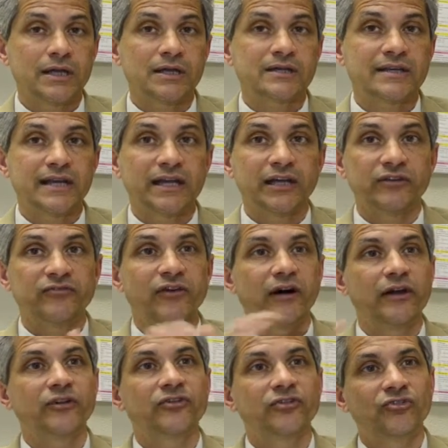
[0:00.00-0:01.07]
take
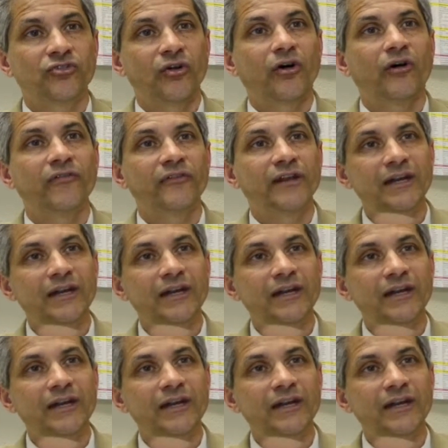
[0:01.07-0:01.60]
advantage of an